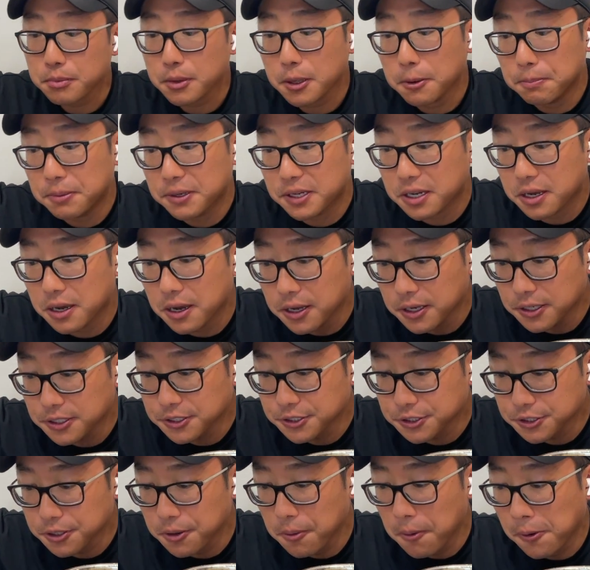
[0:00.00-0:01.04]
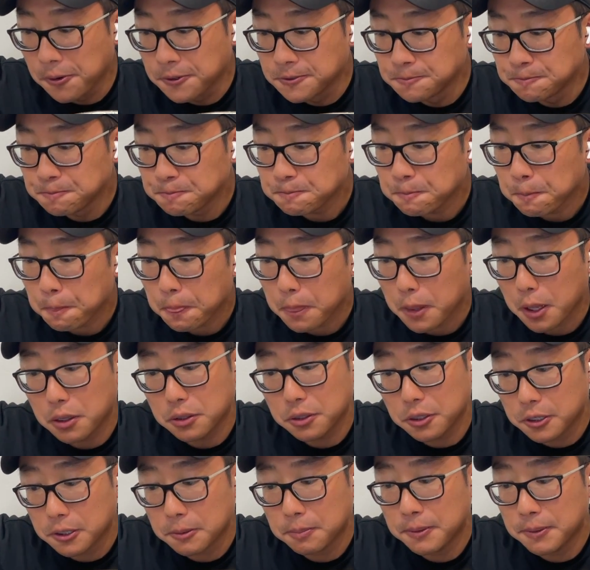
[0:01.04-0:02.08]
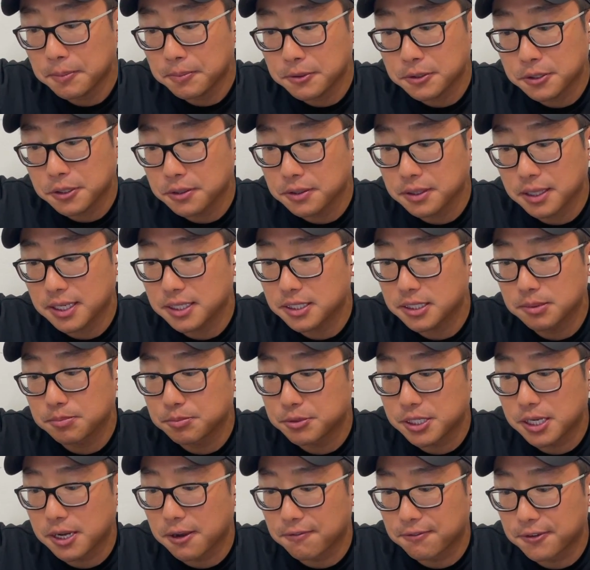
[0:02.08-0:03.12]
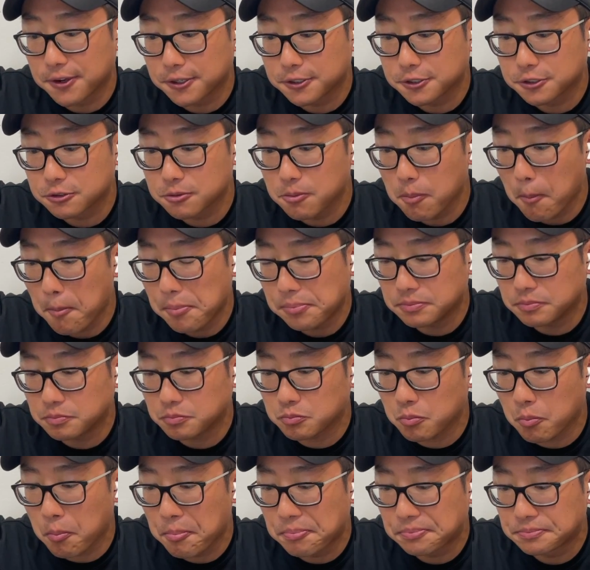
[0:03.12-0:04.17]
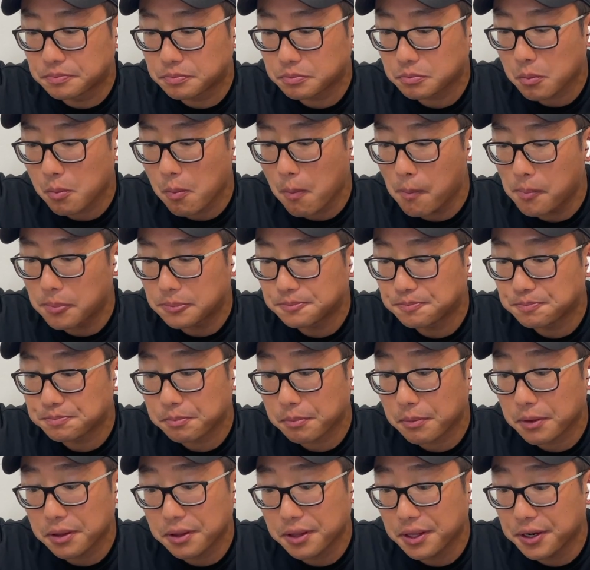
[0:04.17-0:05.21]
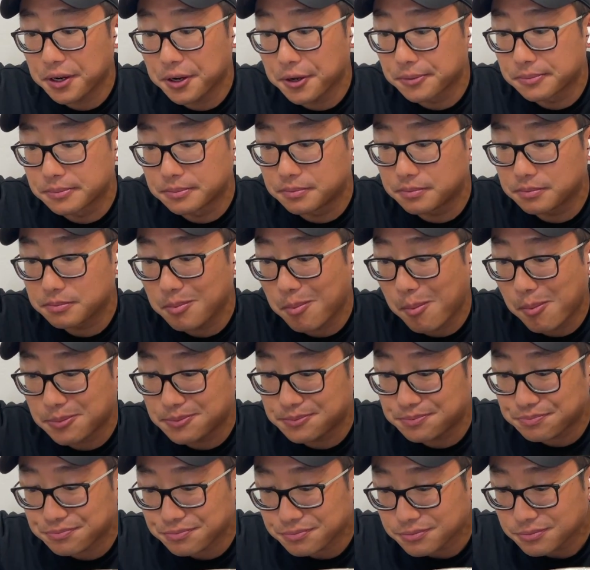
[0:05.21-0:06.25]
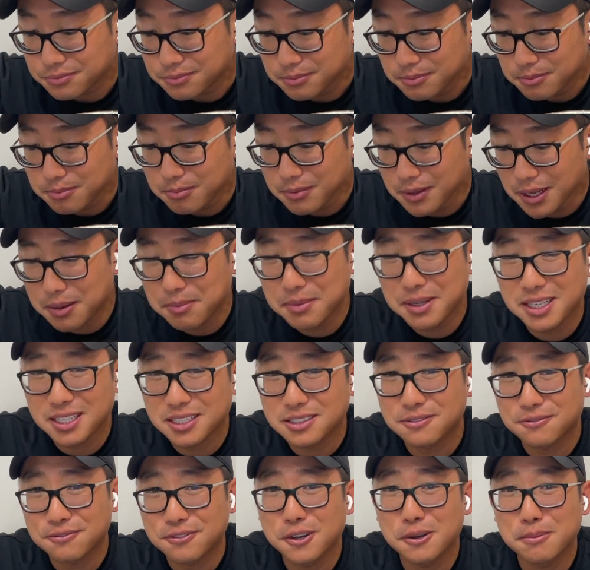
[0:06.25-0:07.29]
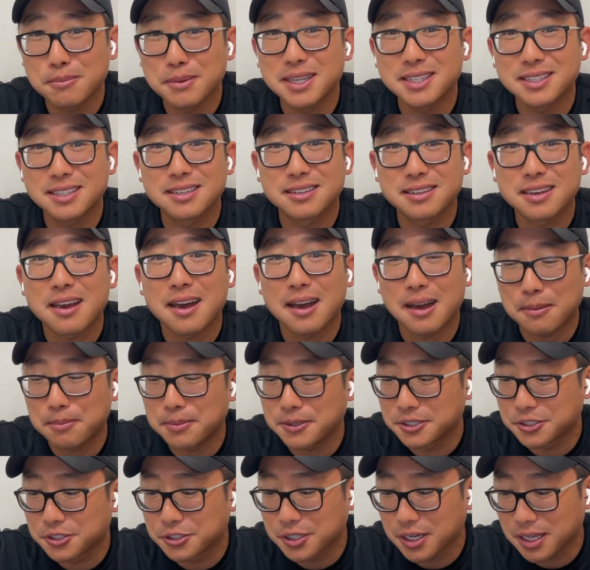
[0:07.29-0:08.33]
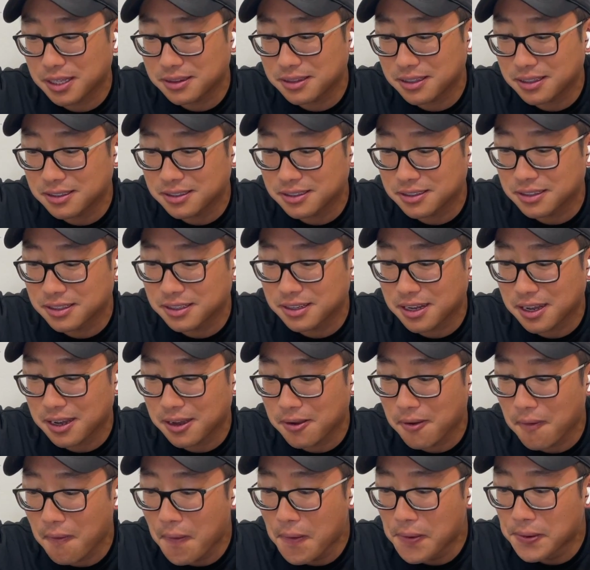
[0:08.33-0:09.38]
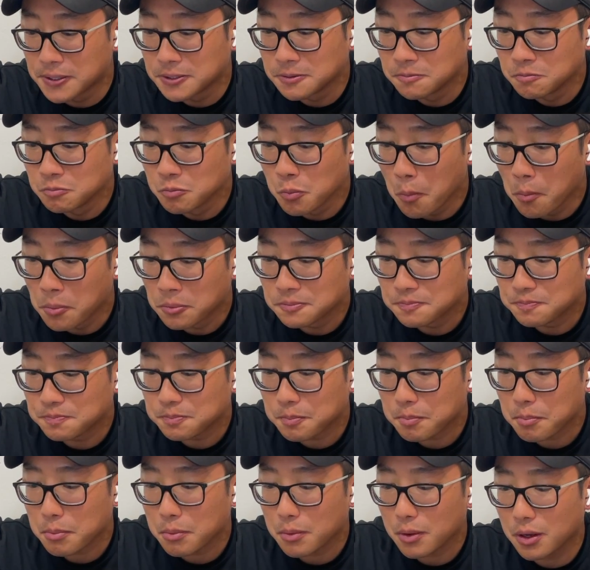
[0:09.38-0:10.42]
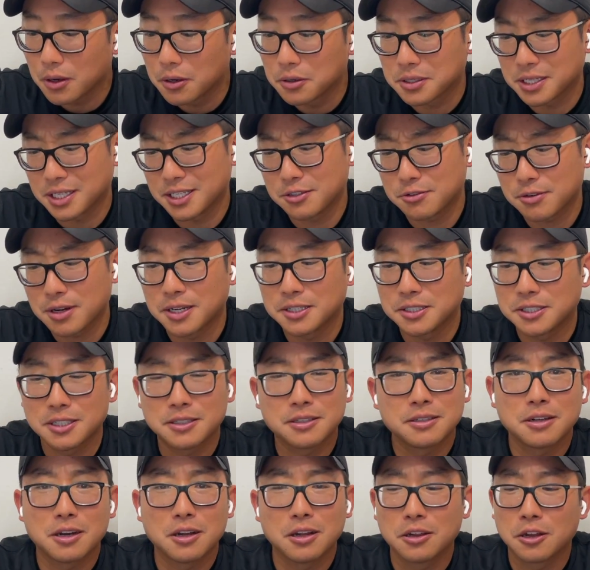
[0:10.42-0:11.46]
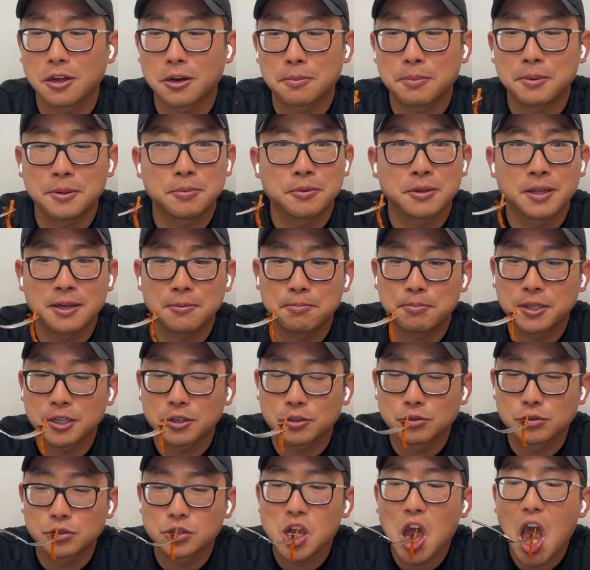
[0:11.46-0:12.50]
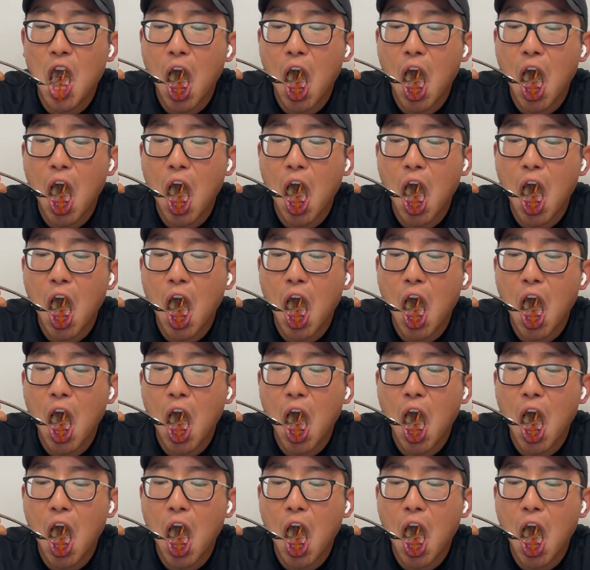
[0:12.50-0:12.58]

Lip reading: Because a lot of people don't like kimchi at first. They don't. I mean, it's fermented cabbage at the end of the day. Okay, granted, a lot of people like pickles.